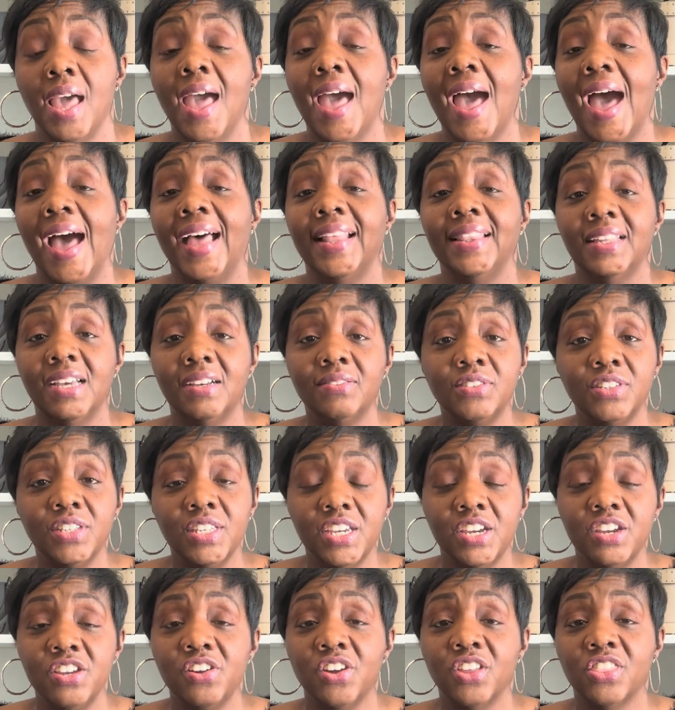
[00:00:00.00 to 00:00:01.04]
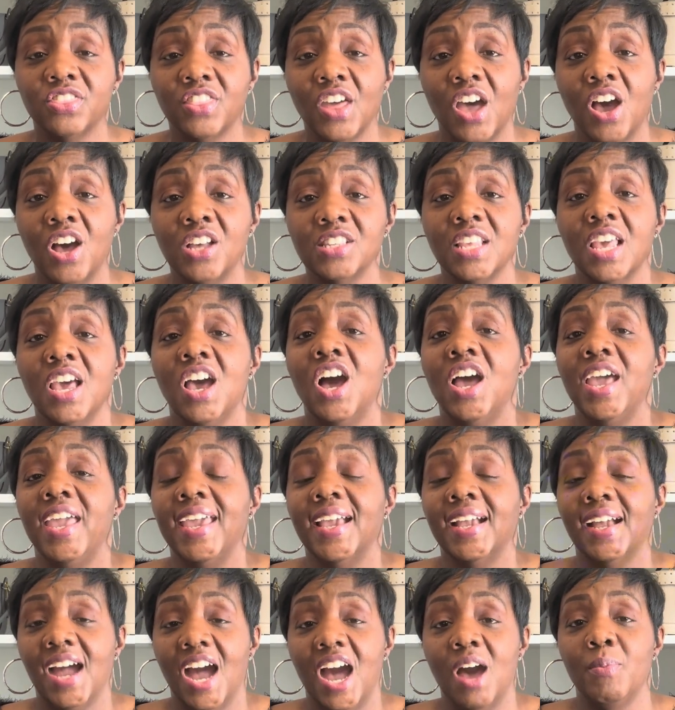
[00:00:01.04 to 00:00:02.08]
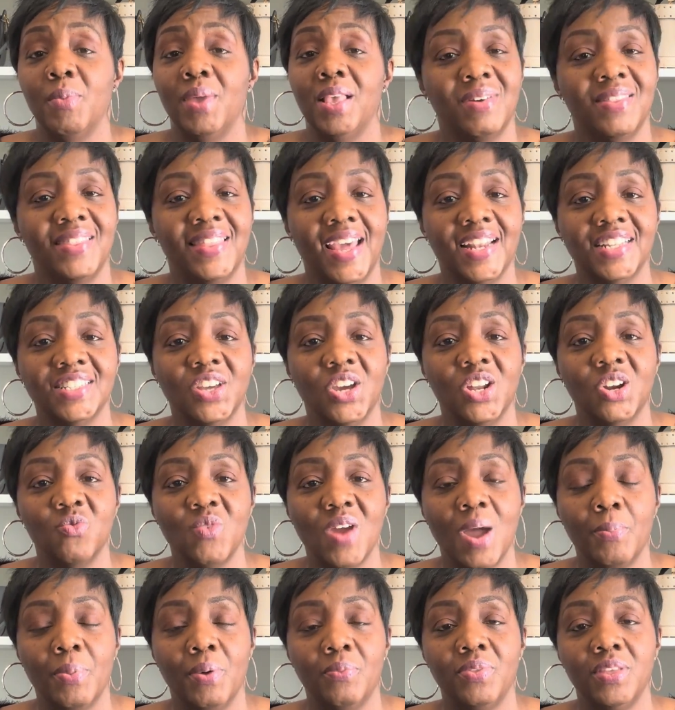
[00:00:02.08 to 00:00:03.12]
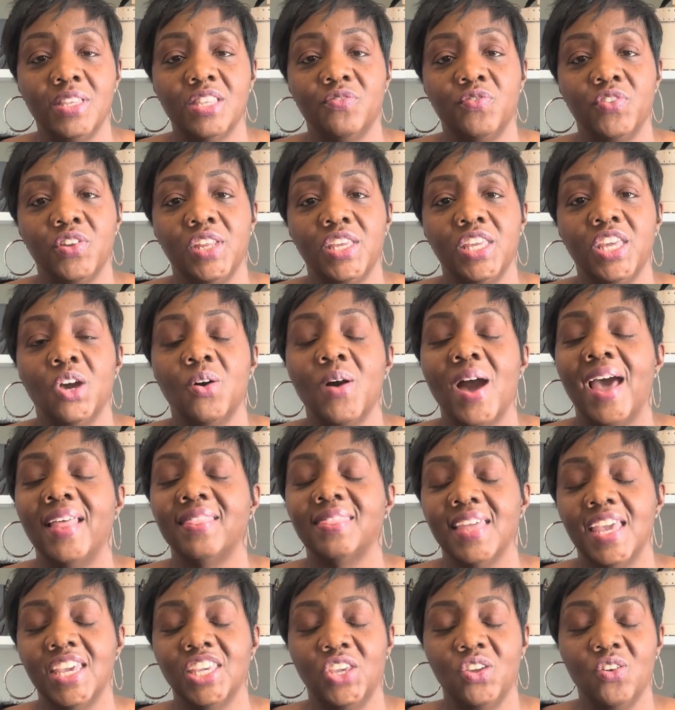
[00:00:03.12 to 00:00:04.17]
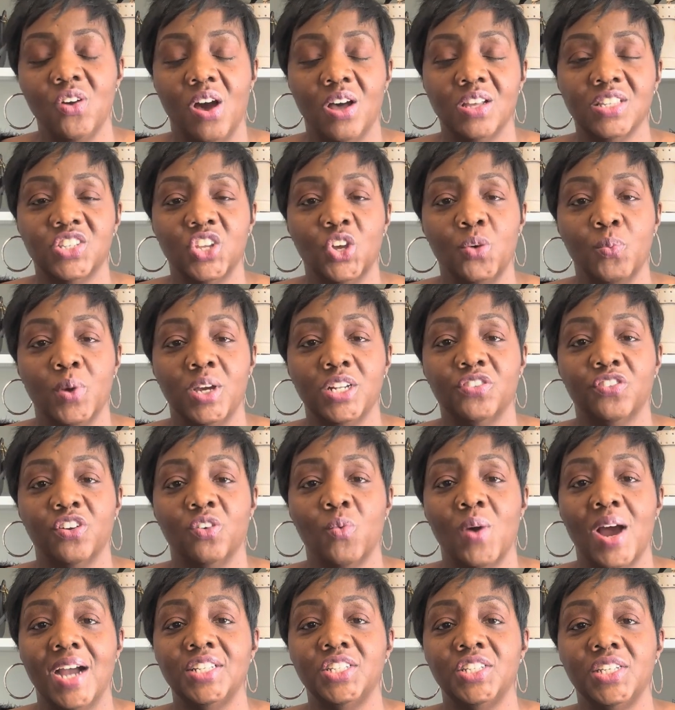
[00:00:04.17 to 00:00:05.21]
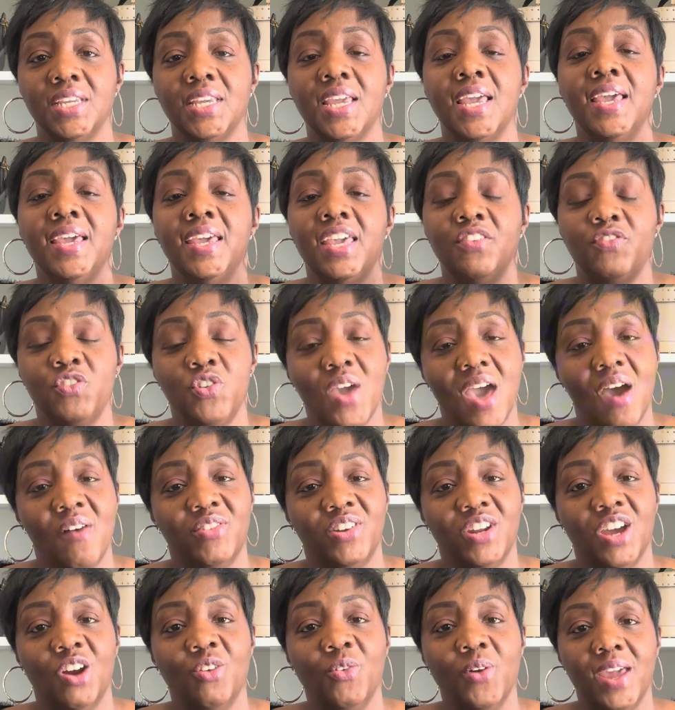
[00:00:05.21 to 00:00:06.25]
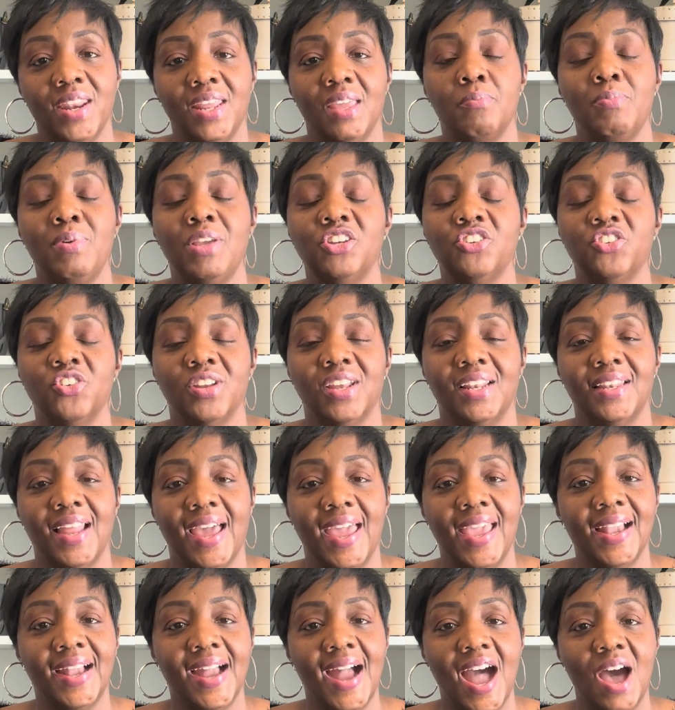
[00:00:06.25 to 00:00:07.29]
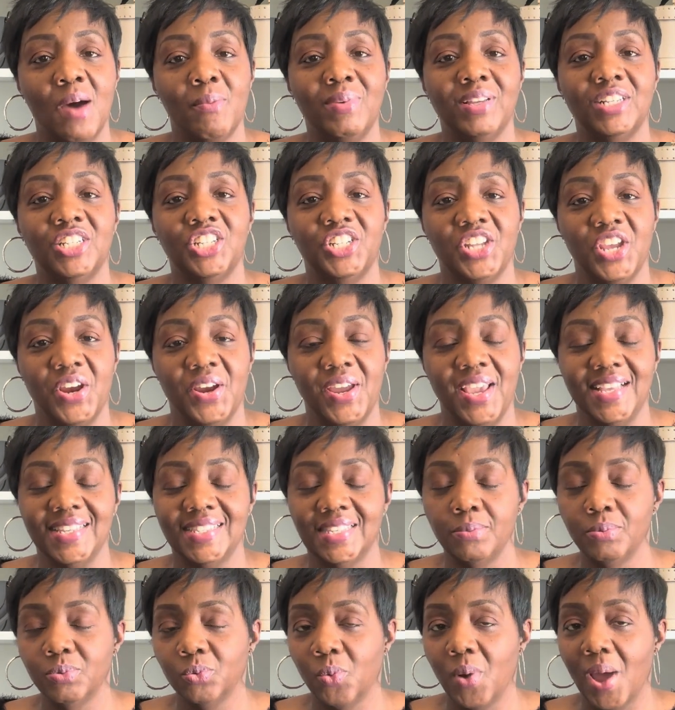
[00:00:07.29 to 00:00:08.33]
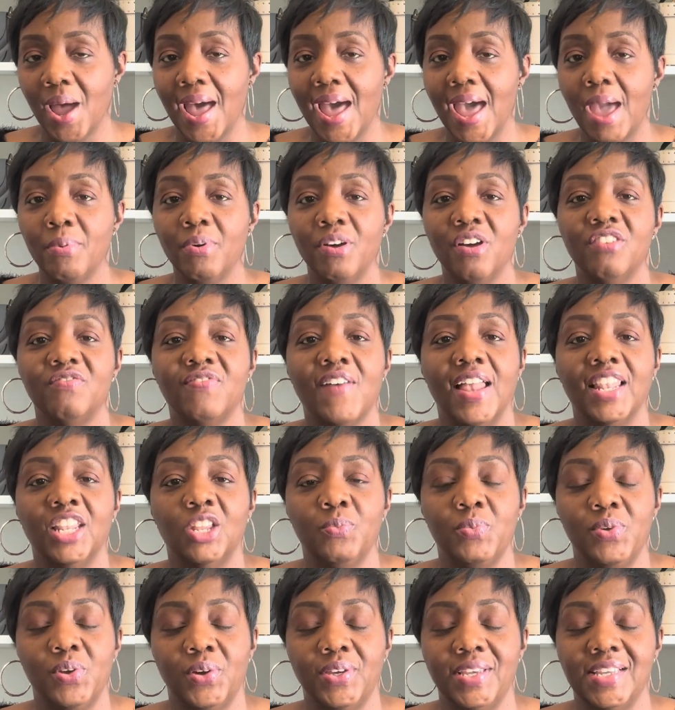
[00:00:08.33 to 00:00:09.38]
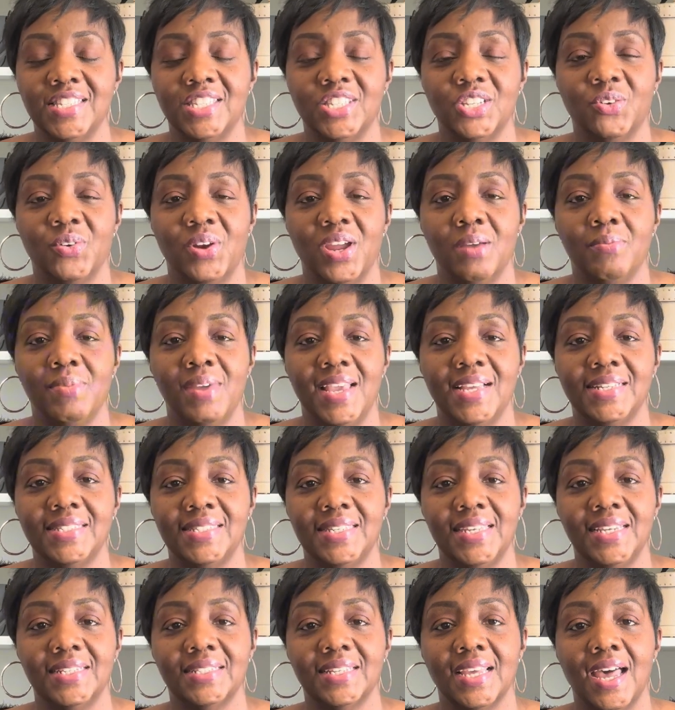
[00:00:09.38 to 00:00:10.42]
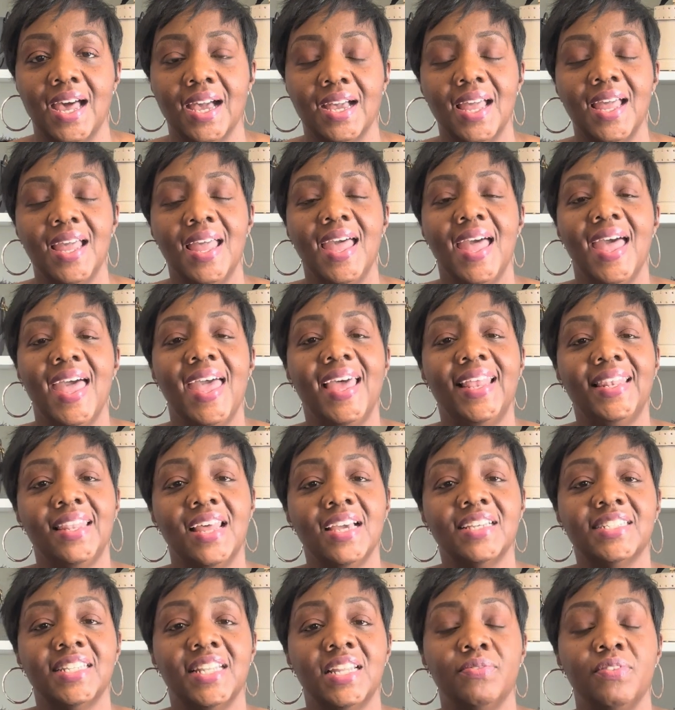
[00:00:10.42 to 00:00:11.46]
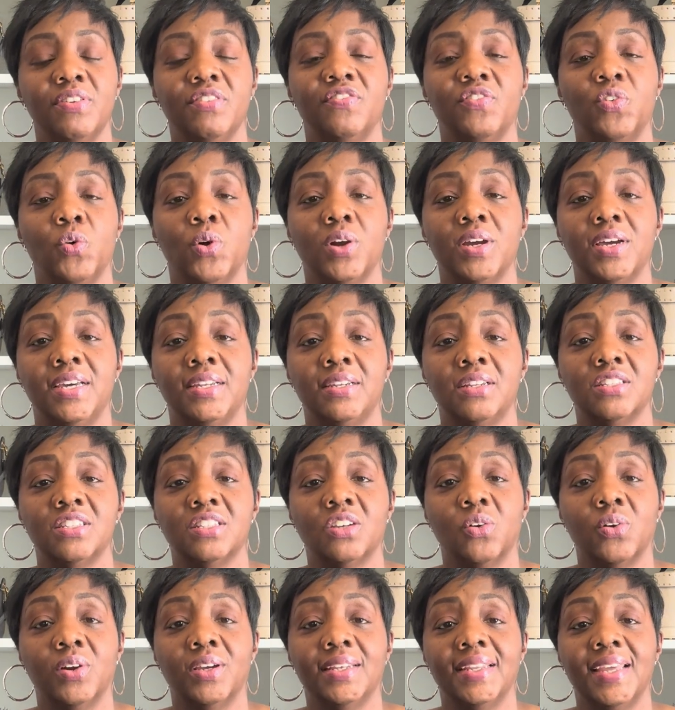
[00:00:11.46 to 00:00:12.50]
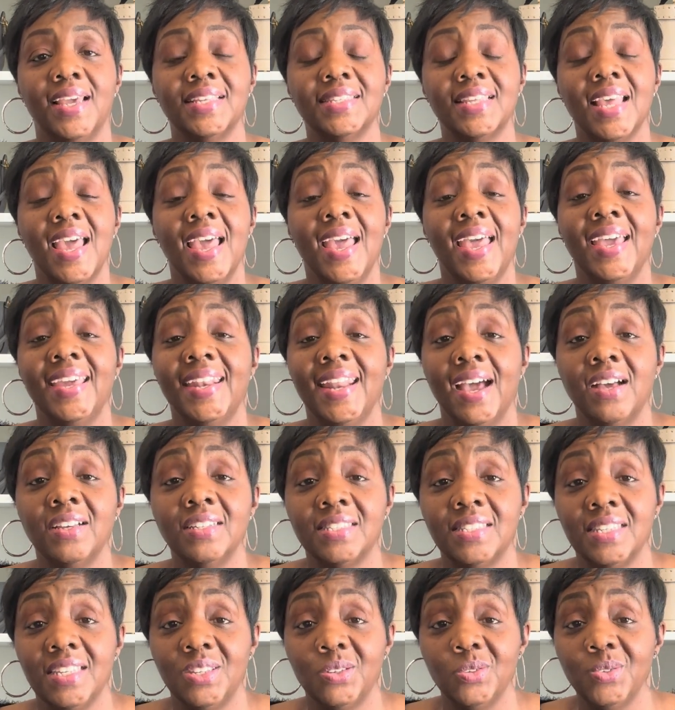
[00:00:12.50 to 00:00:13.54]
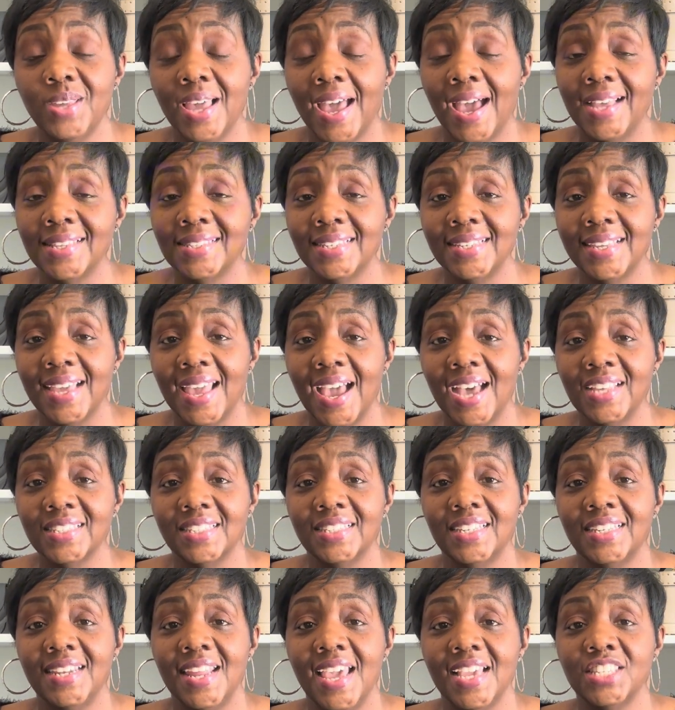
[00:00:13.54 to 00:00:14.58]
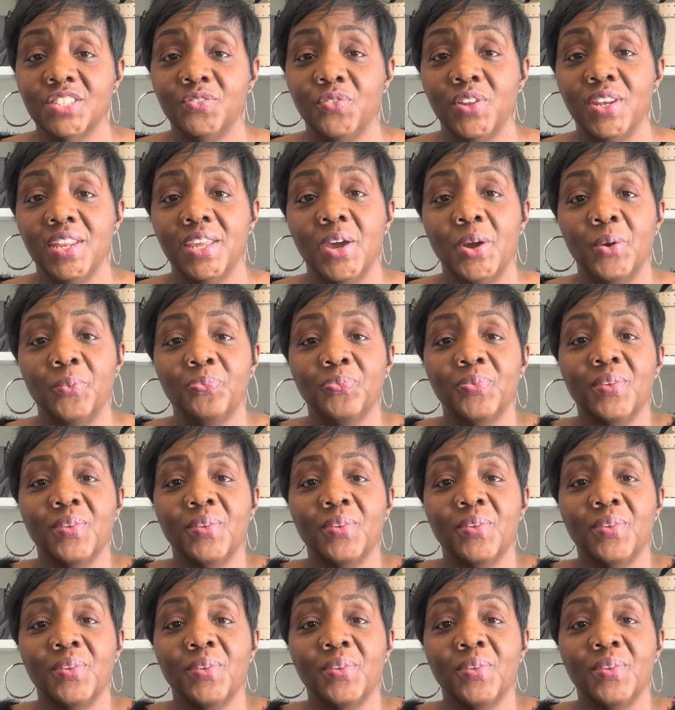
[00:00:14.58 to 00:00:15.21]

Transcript: I love to hear your thoughts and comments. But that is going to wrap up this video. I thank you all so much for watching. If you haven't already, be sure to like, comment, share, and subscribe. Follow me on Instagram and TikTok at luxliving4_less. And I'll see you guys and gals in the next video.